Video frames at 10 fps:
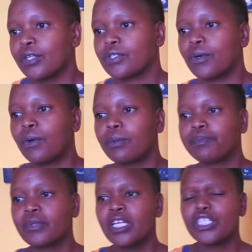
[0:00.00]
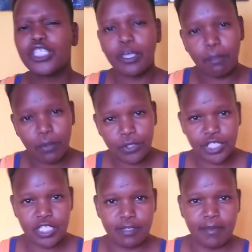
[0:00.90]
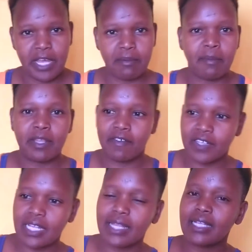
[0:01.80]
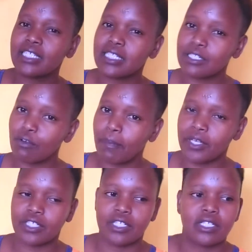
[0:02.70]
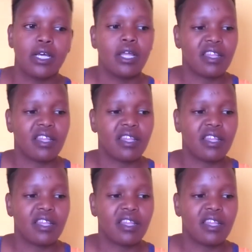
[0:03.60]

So she pushes me. I remember the first, and then she's so patient.